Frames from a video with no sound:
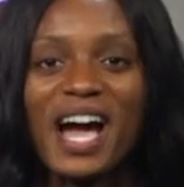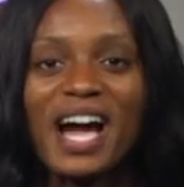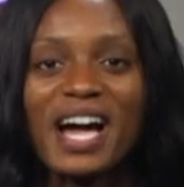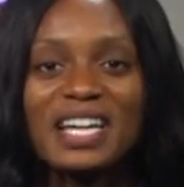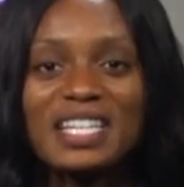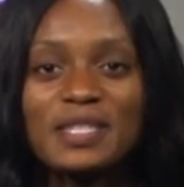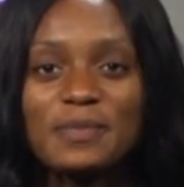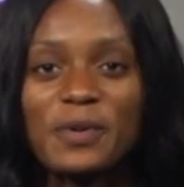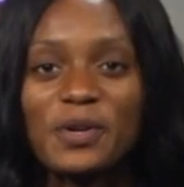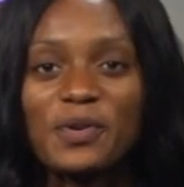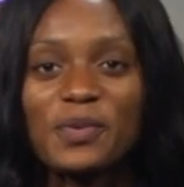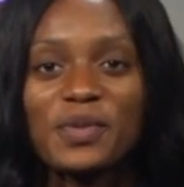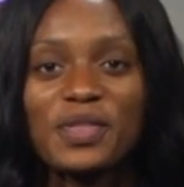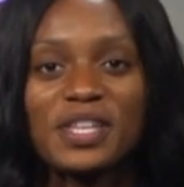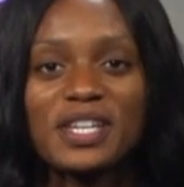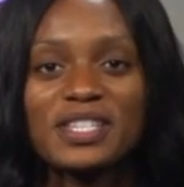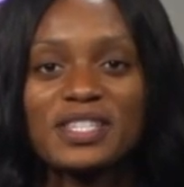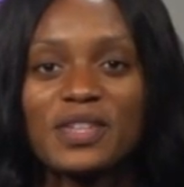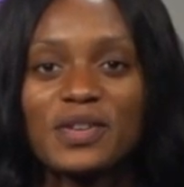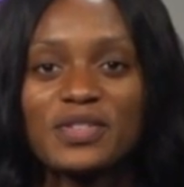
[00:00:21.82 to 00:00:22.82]
I spoke with
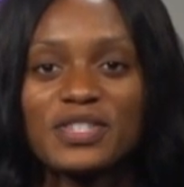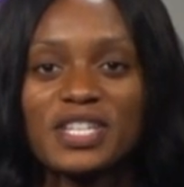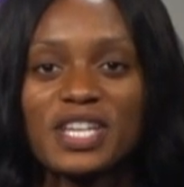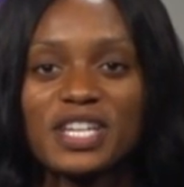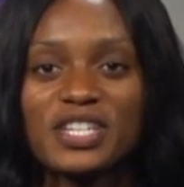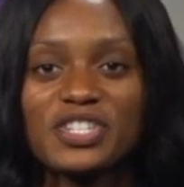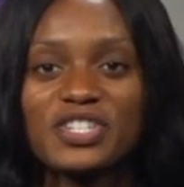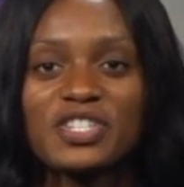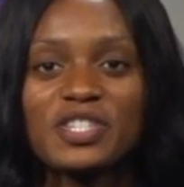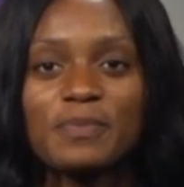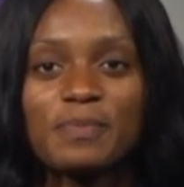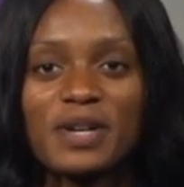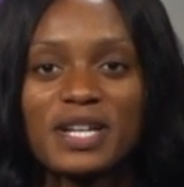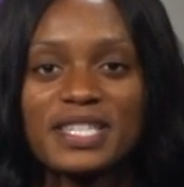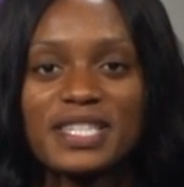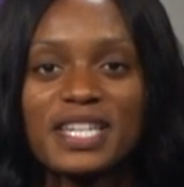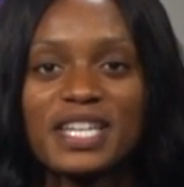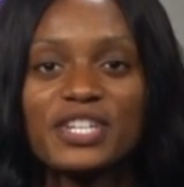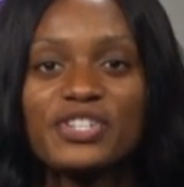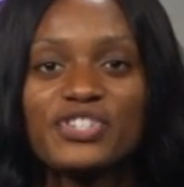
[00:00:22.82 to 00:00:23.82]
the association's
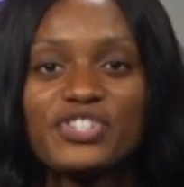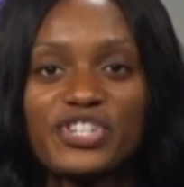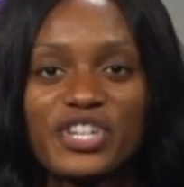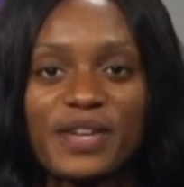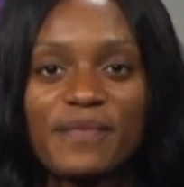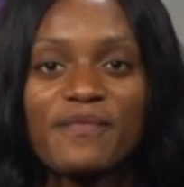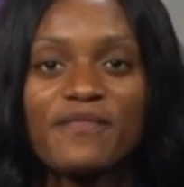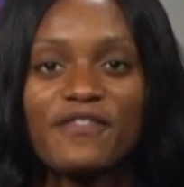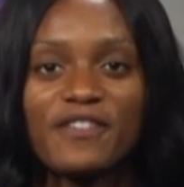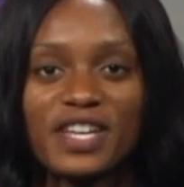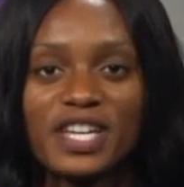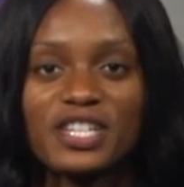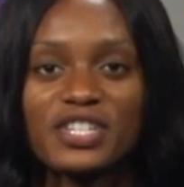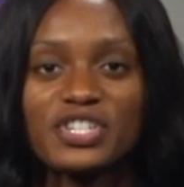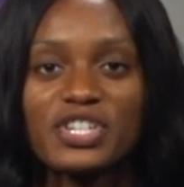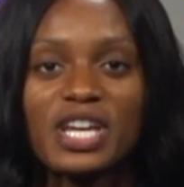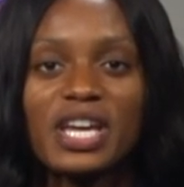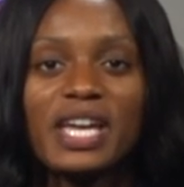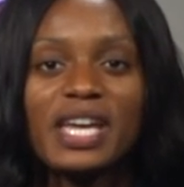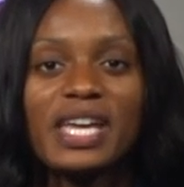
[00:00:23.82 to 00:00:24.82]
president, Jim
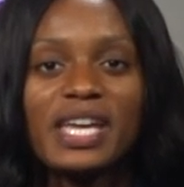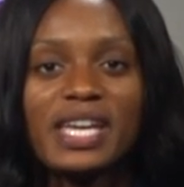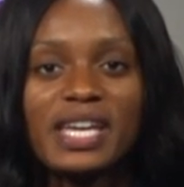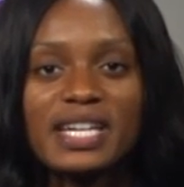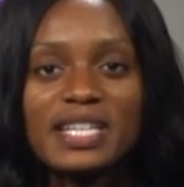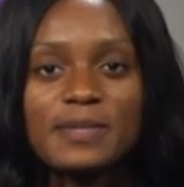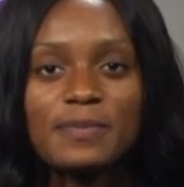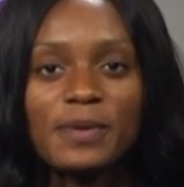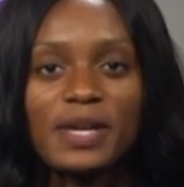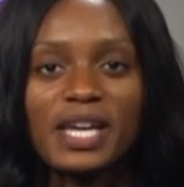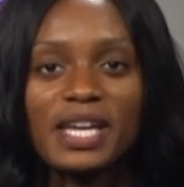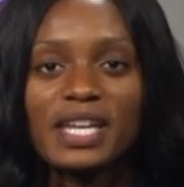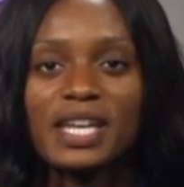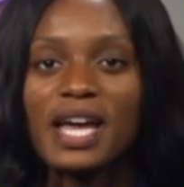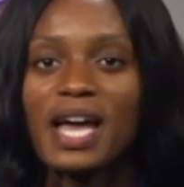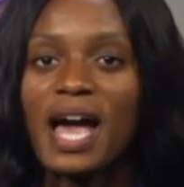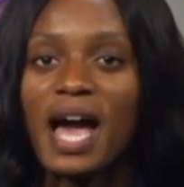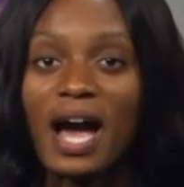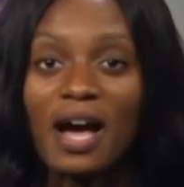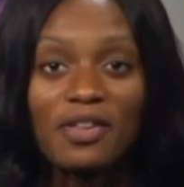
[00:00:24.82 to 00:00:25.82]
Finch. He explained
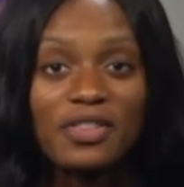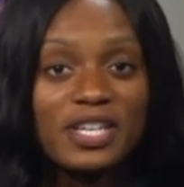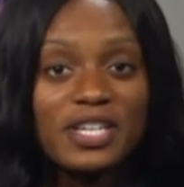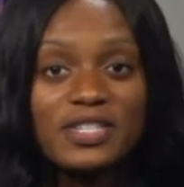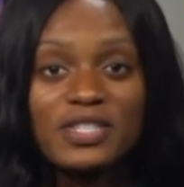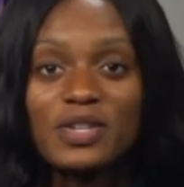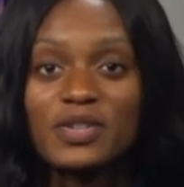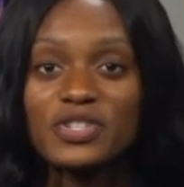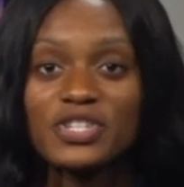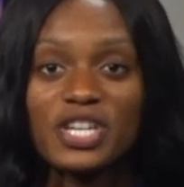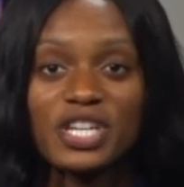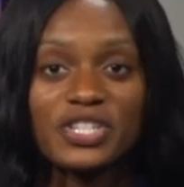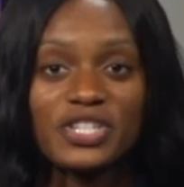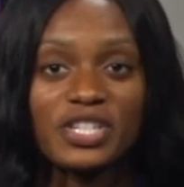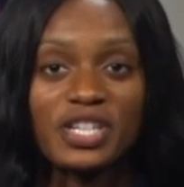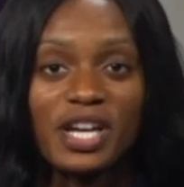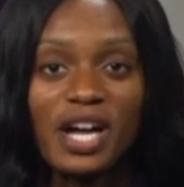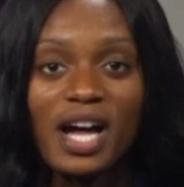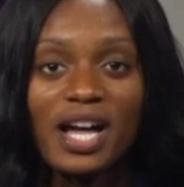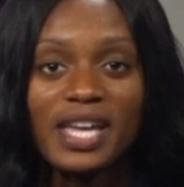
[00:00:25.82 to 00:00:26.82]
how the
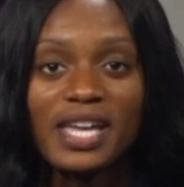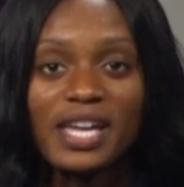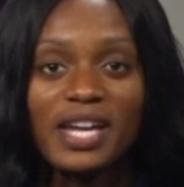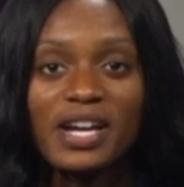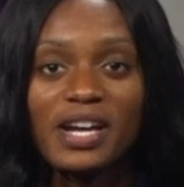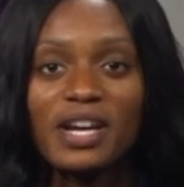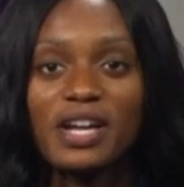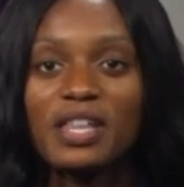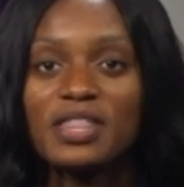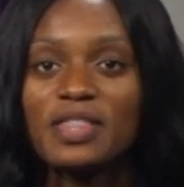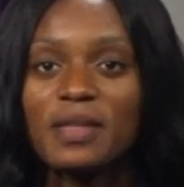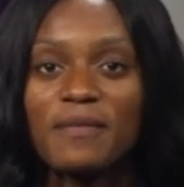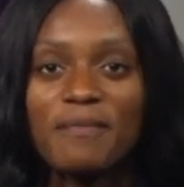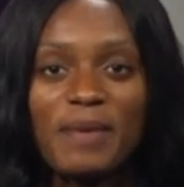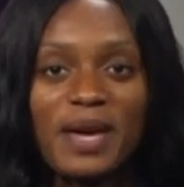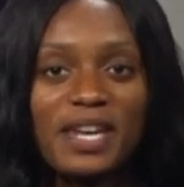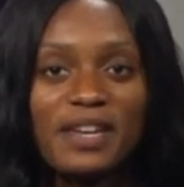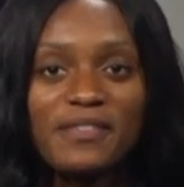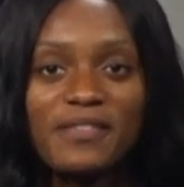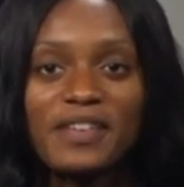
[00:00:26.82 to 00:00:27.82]
association got here, the
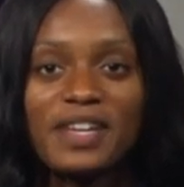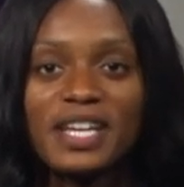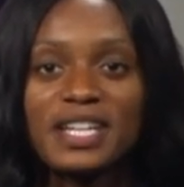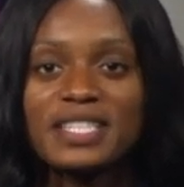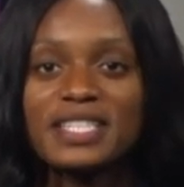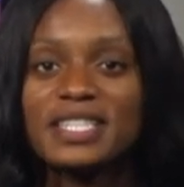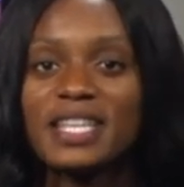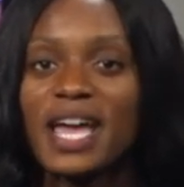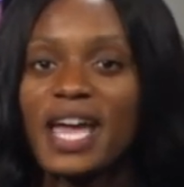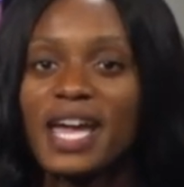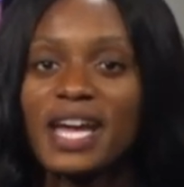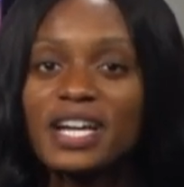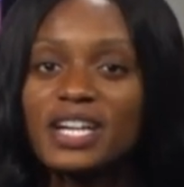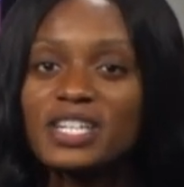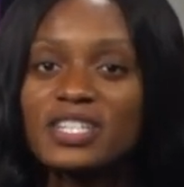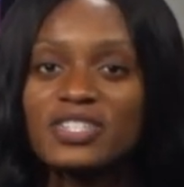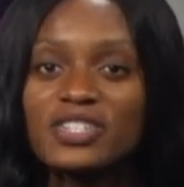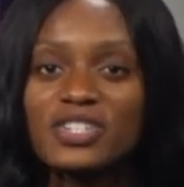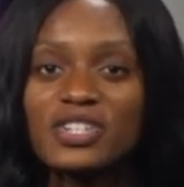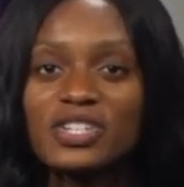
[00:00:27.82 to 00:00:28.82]
benefits, and
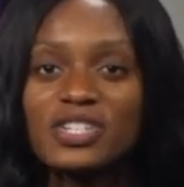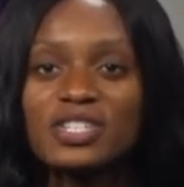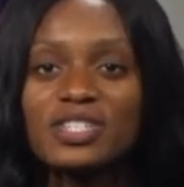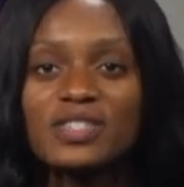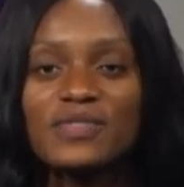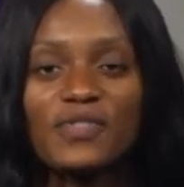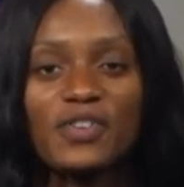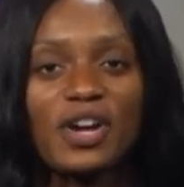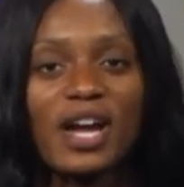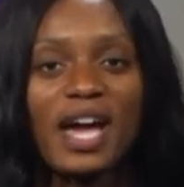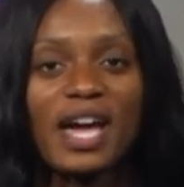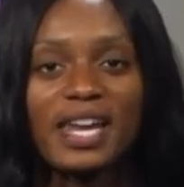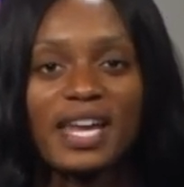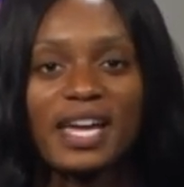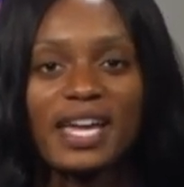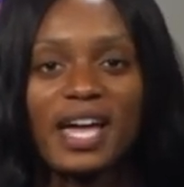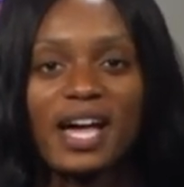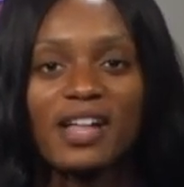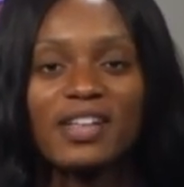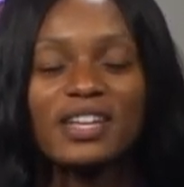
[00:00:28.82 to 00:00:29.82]
concerns for
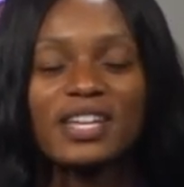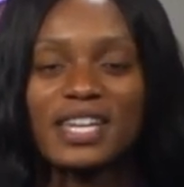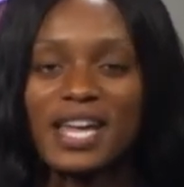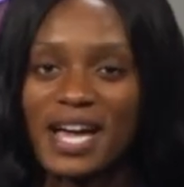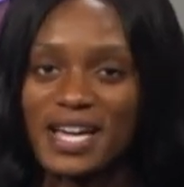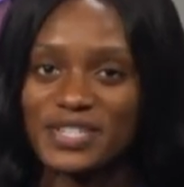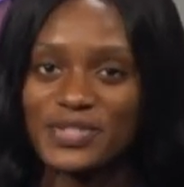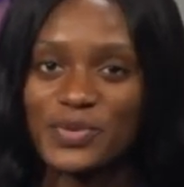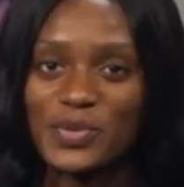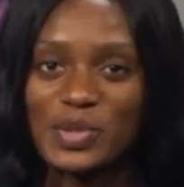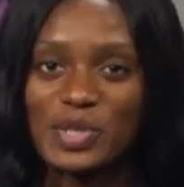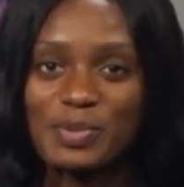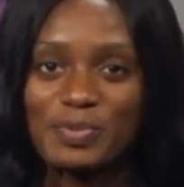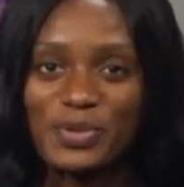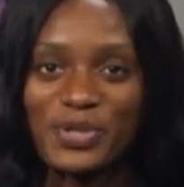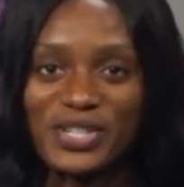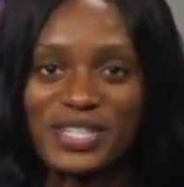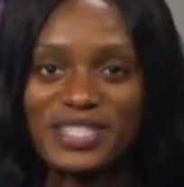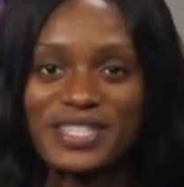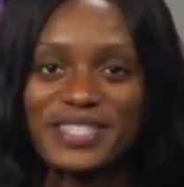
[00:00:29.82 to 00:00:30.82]
NIL in high school
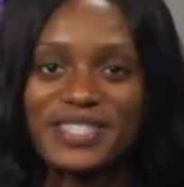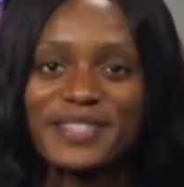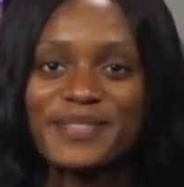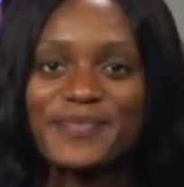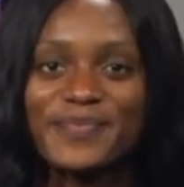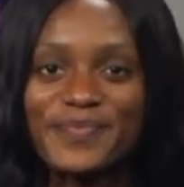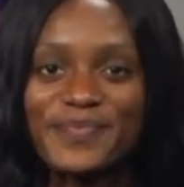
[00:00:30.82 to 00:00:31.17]
sports.